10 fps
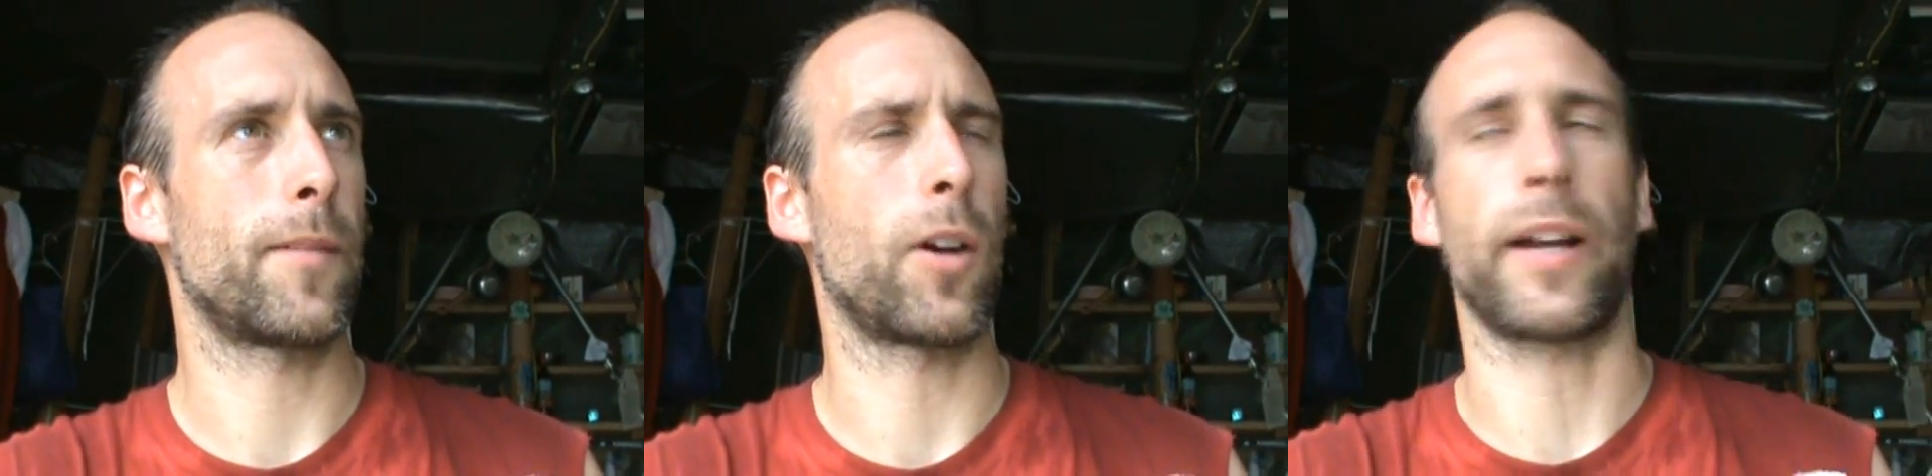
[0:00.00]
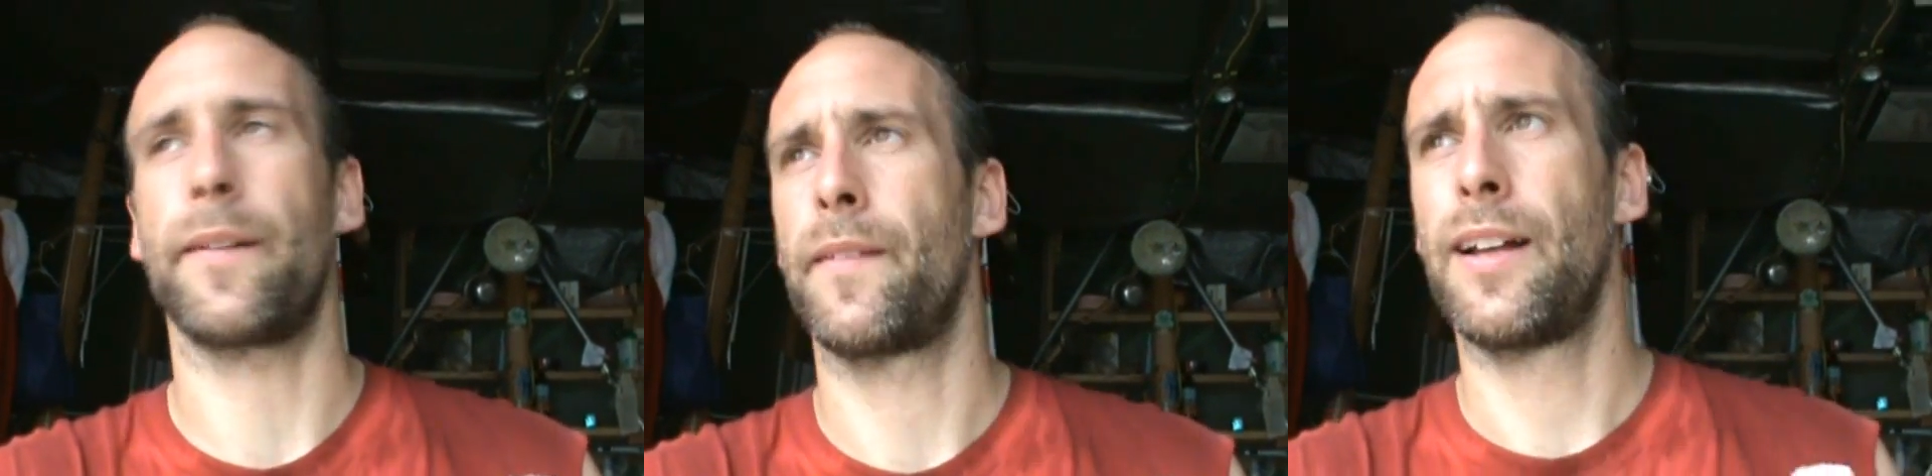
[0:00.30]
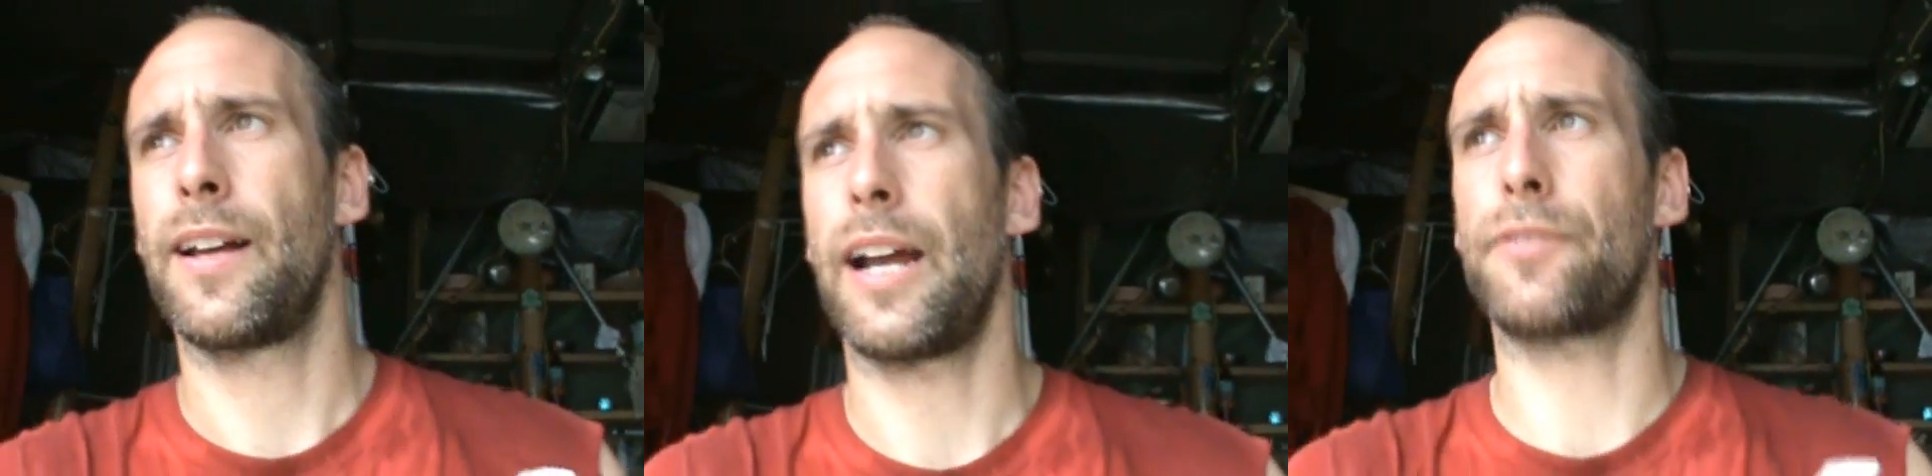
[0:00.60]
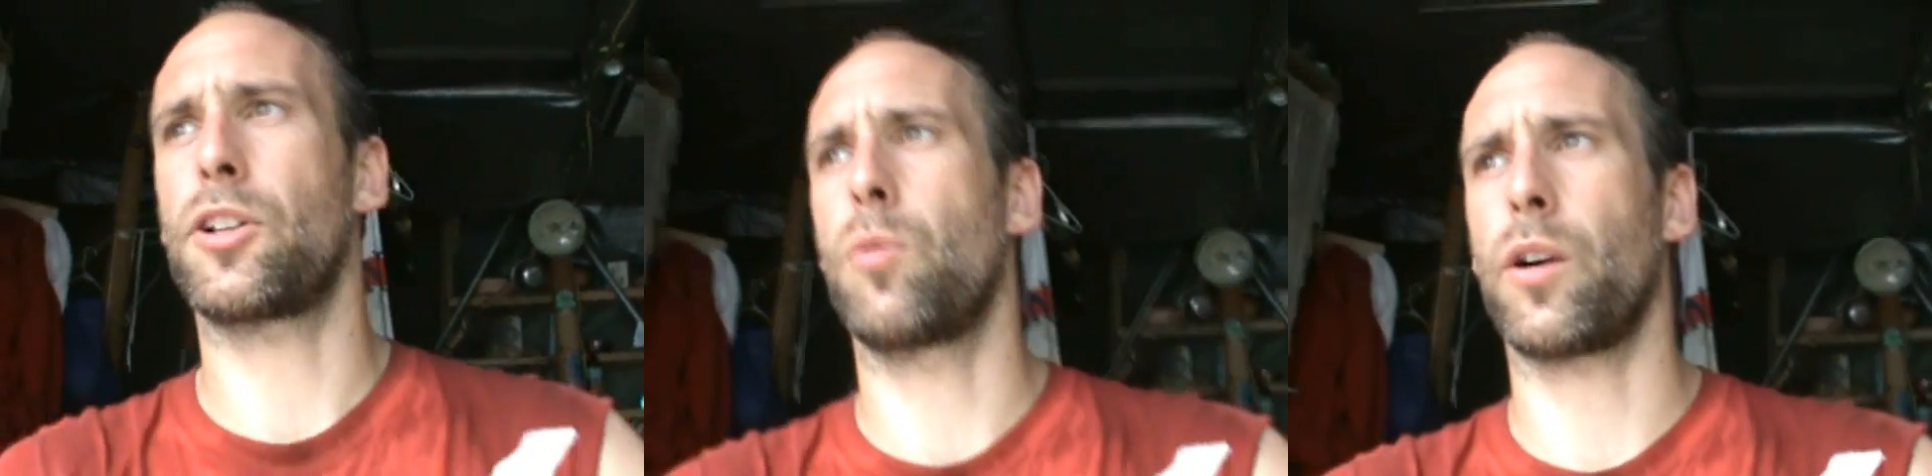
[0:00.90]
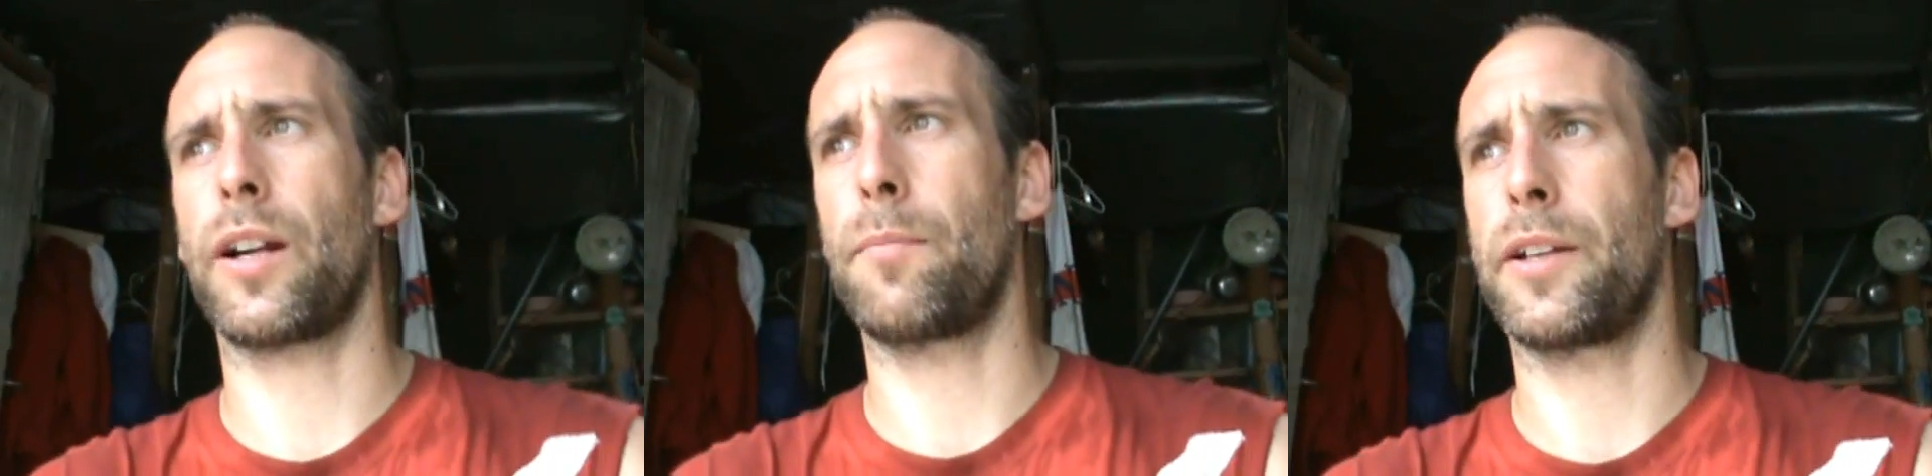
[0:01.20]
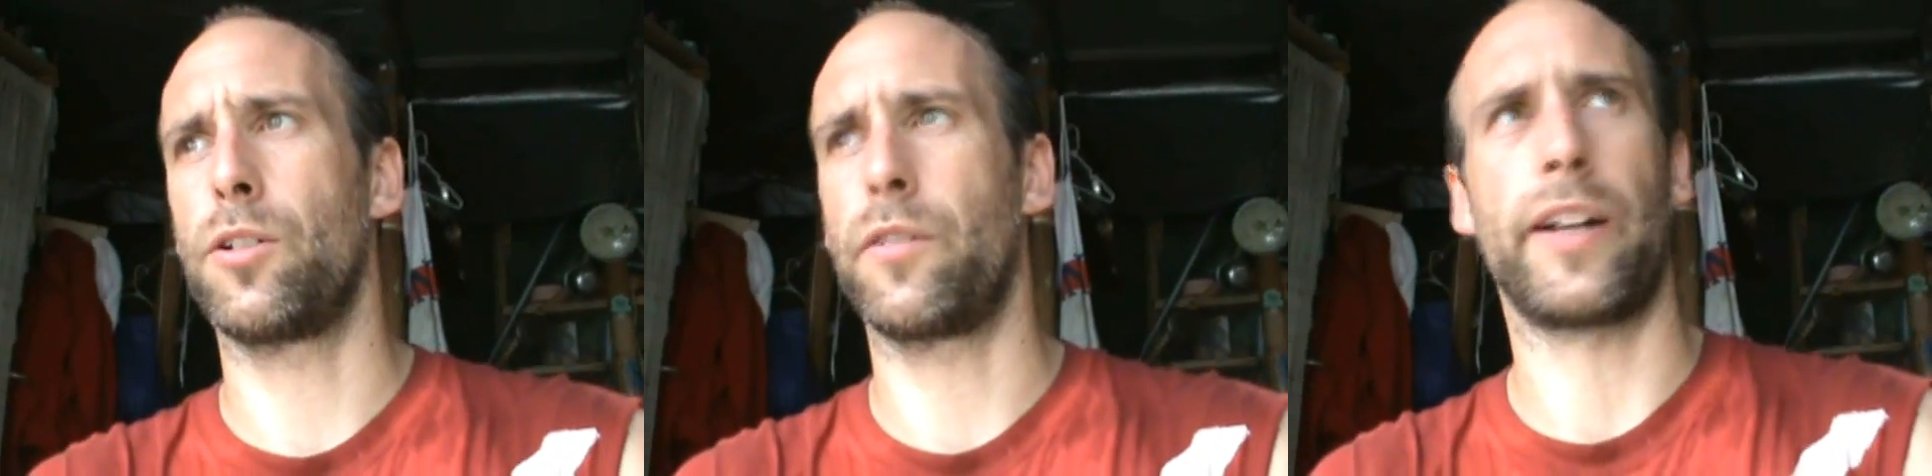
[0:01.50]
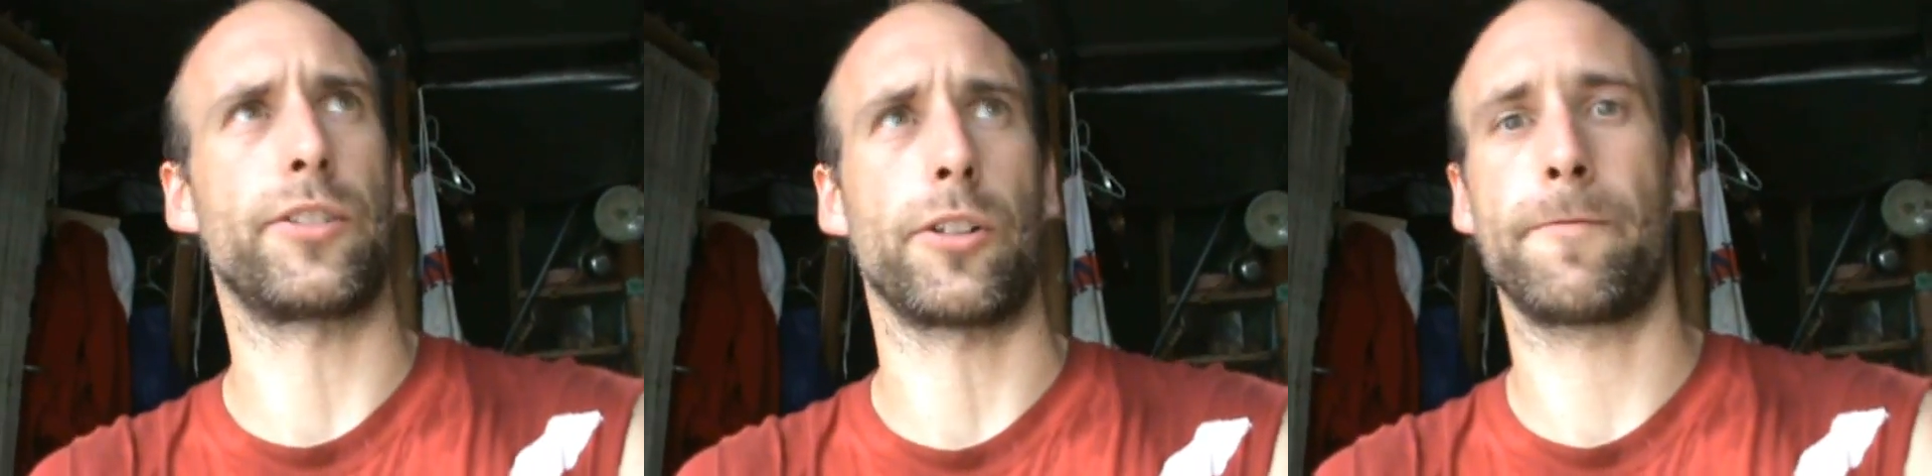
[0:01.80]
Okay, I have to go work on my new
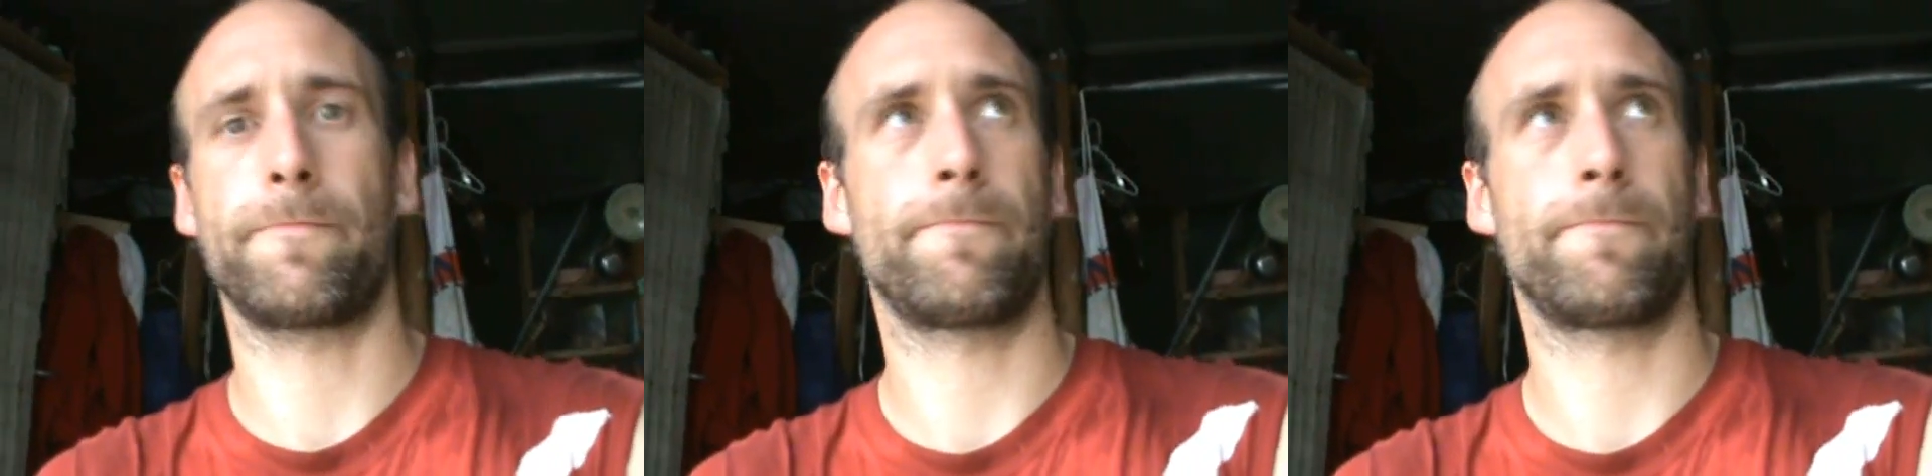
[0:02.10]
adventure.